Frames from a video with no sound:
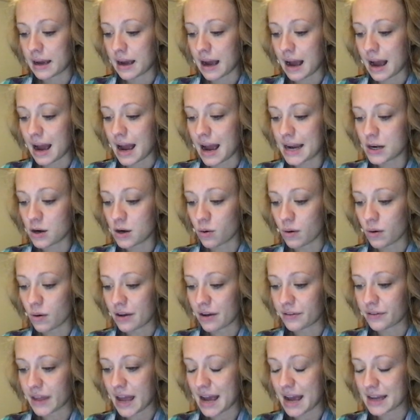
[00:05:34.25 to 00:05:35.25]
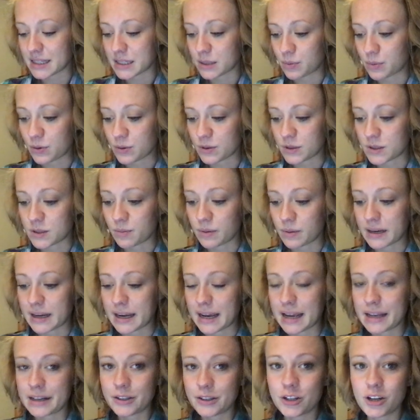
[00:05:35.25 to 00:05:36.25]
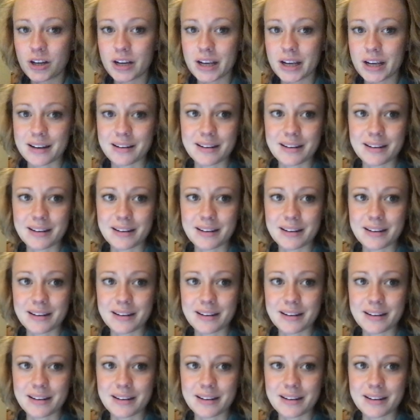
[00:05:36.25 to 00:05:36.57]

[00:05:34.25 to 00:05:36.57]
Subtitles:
I know how that's supposed to be, and look it,